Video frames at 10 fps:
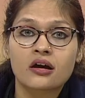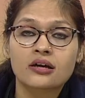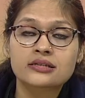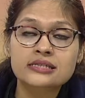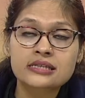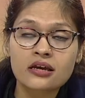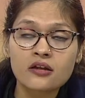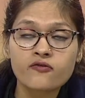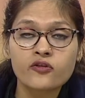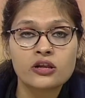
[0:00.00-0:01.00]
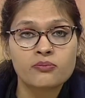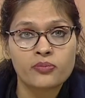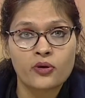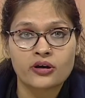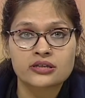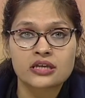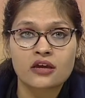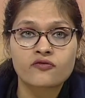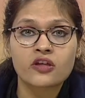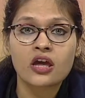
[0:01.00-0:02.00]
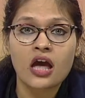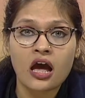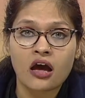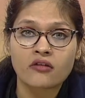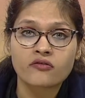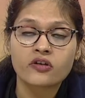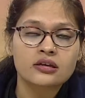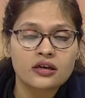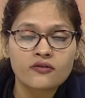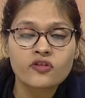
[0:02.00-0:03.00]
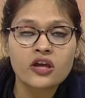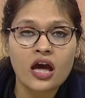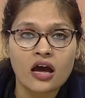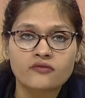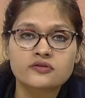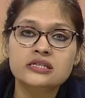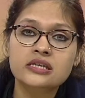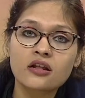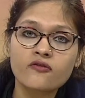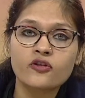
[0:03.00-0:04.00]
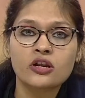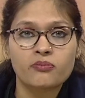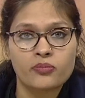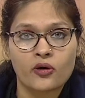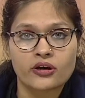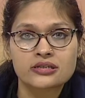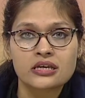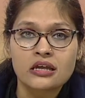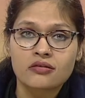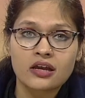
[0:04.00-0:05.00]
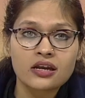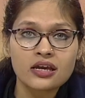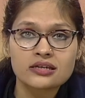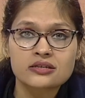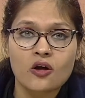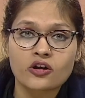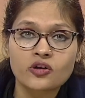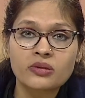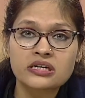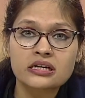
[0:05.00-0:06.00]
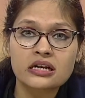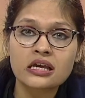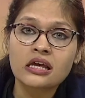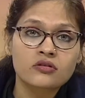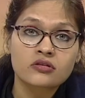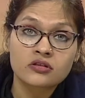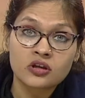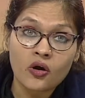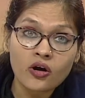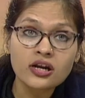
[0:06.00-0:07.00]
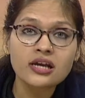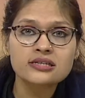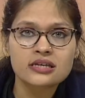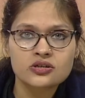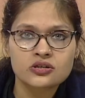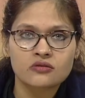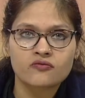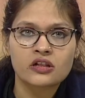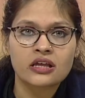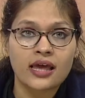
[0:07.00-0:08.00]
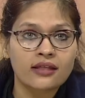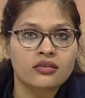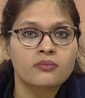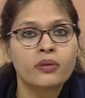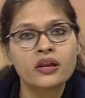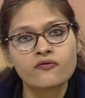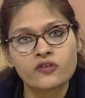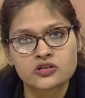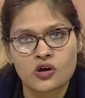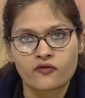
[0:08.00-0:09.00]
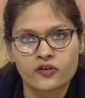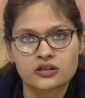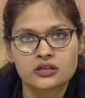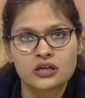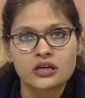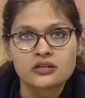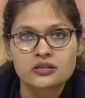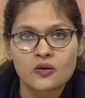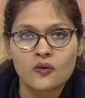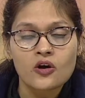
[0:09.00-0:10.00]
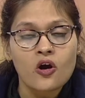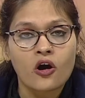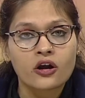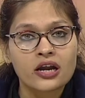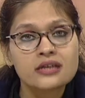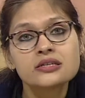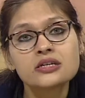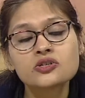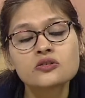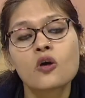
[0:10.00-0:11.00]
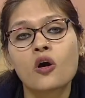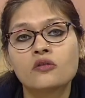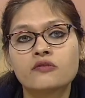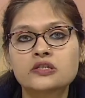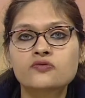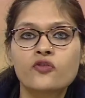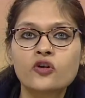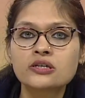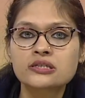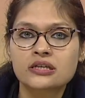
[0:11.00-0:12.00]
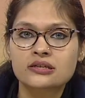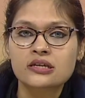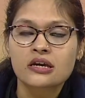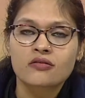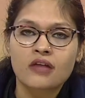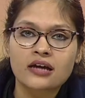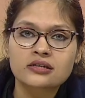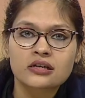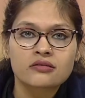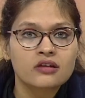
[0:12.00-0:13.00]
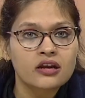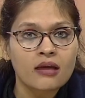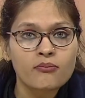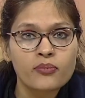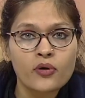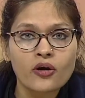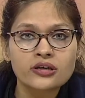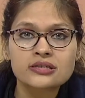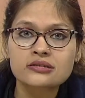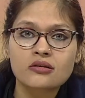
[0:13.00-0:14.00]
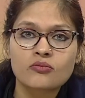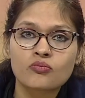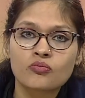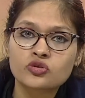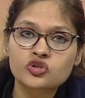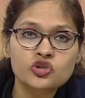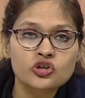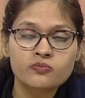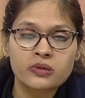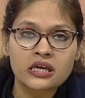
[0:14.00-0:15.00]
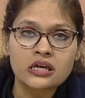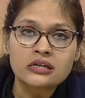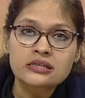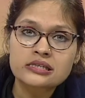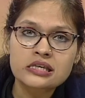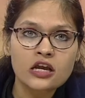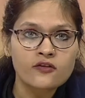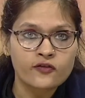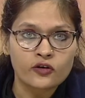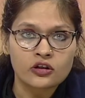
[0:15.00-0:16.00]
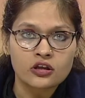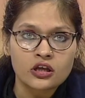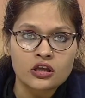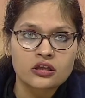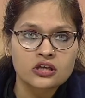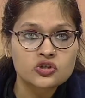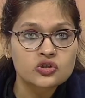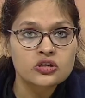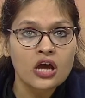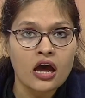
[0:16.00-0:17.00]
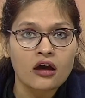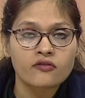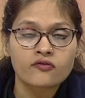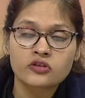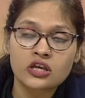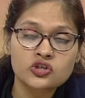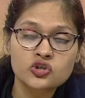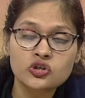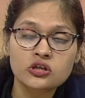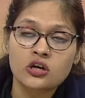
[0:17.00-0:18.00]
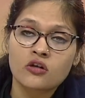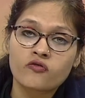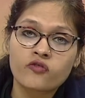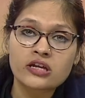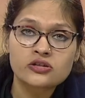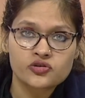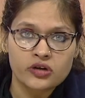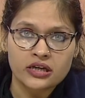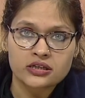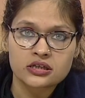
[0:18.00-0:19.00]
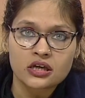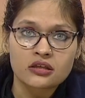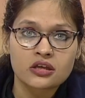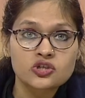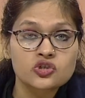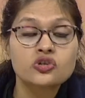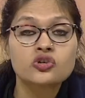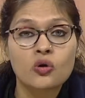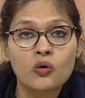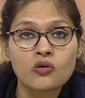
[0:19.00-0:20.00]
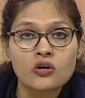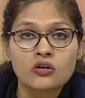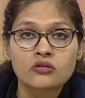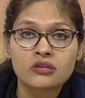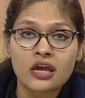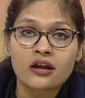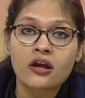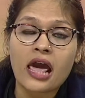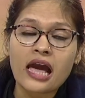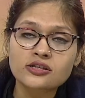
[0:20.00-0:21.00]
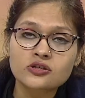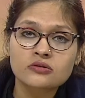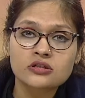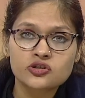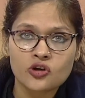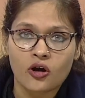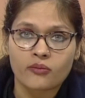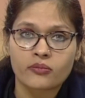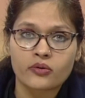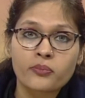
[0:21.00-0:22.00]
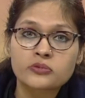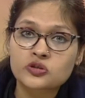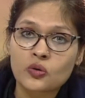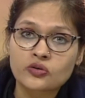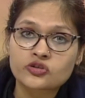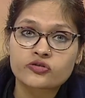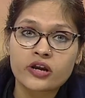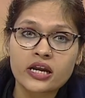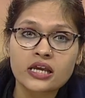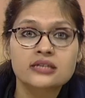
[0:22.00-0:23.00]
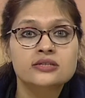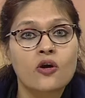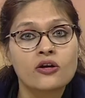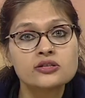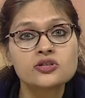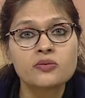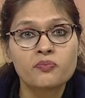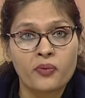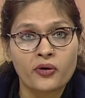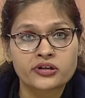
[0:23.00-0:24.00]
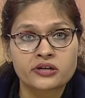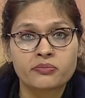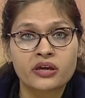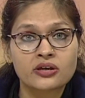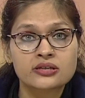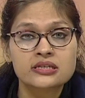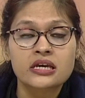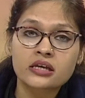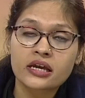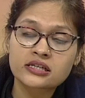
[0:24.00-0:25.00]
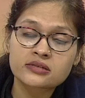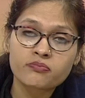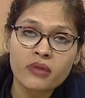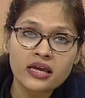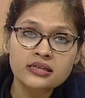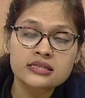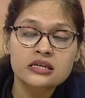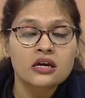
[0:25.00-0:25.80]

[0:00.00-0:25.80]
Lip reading: a skillful employees, if they have skillful employees, then yes, automatically the organization will get the benefit of it. So organization always focuses that their employees should be skillful, they should well trained, they should know their actual job. So training is also important because it makes